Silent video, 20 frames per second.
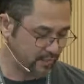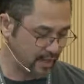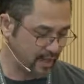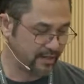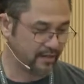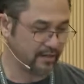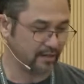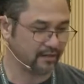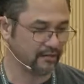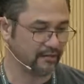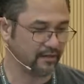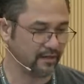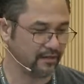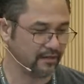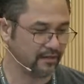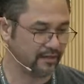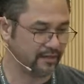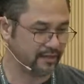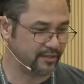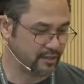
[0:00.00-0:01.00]
right here
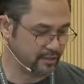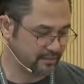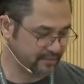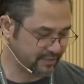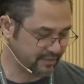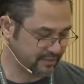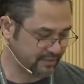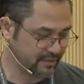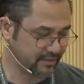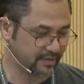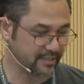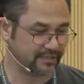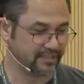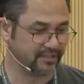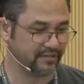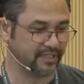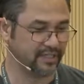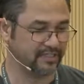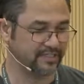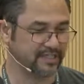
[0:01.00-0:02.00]
under kubectl get
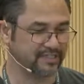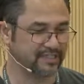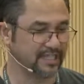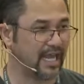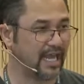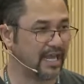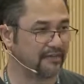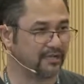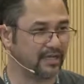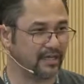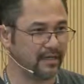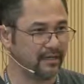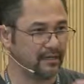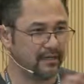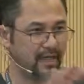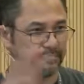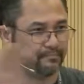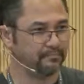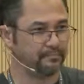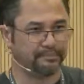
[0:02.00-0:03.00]
CRDs, because I have
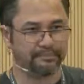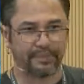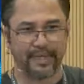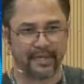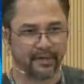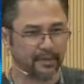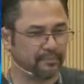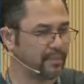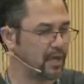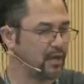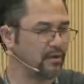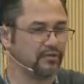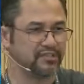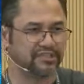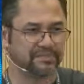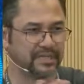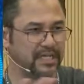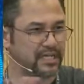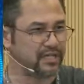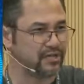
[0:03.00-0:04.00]
a bare
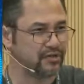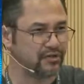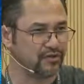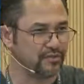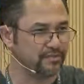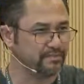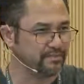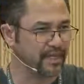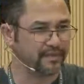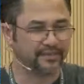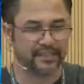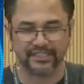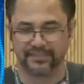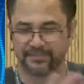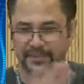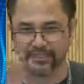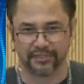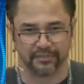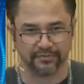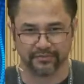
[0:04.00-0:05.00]
bones minikube, nothing
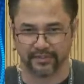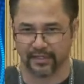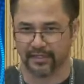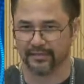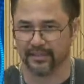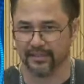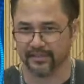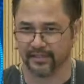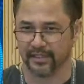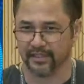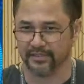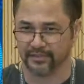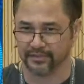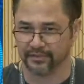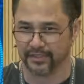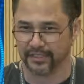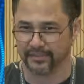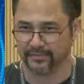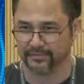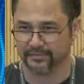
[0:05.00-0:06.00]
special, nothing done
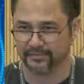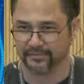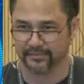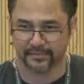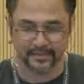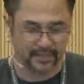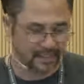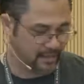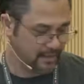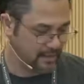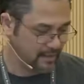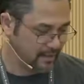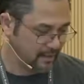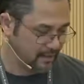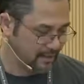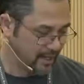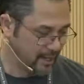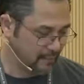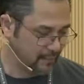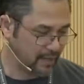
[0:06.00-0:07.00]
to it.
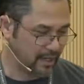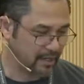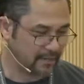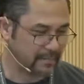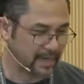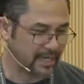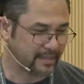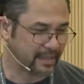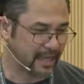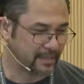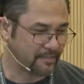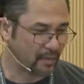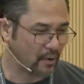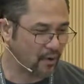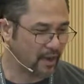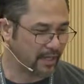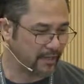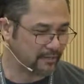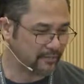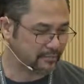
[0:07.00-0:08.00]
Now I want to make that
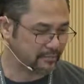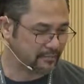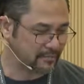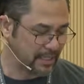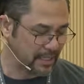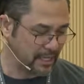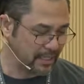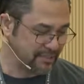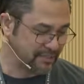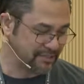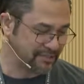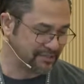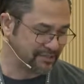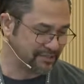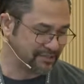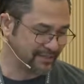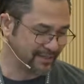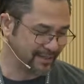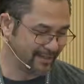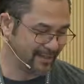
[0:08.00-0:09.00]
point, and this
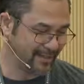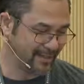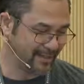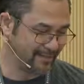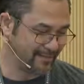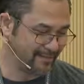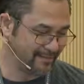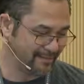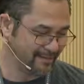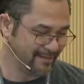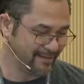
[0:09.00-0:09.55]
is, again,